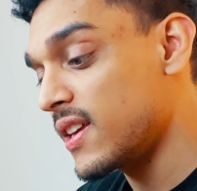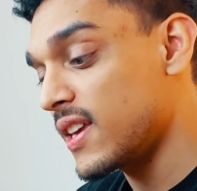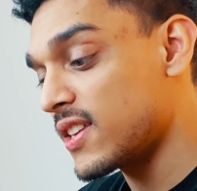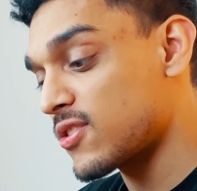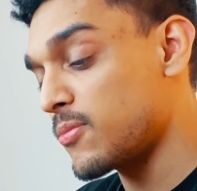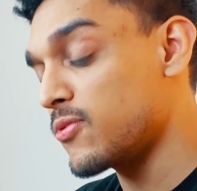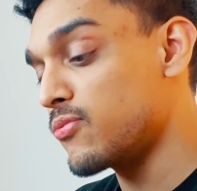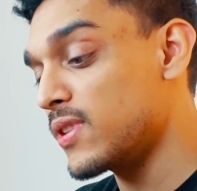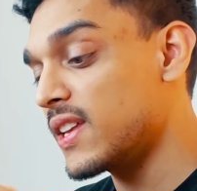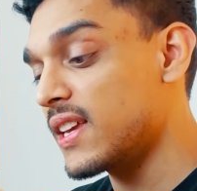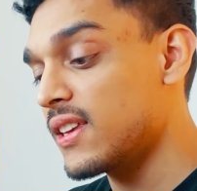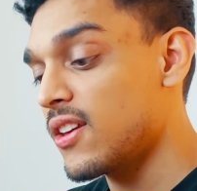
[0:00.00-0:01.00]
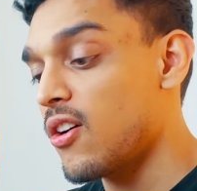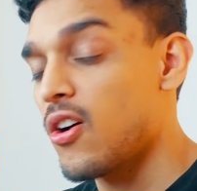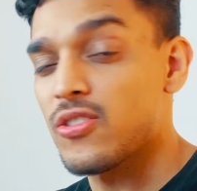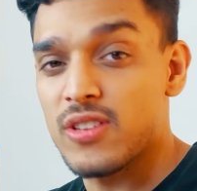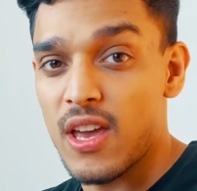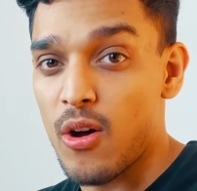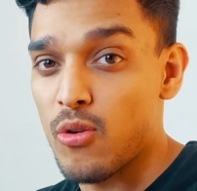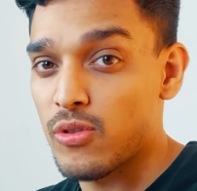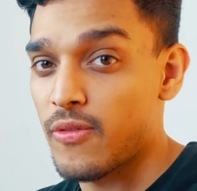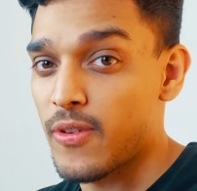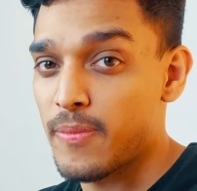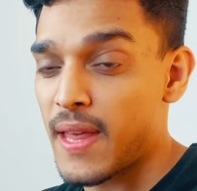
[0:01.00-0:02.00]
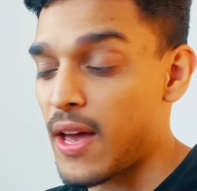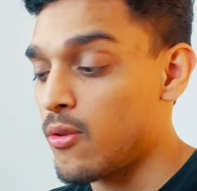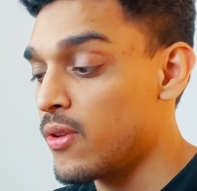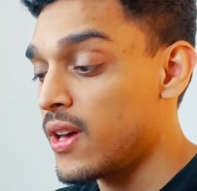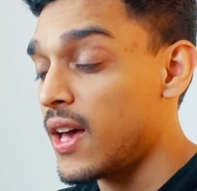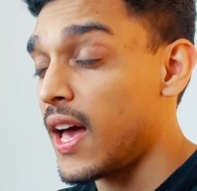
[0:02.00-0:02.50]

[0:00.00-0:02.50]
It's going to be really hard to get hold of them now.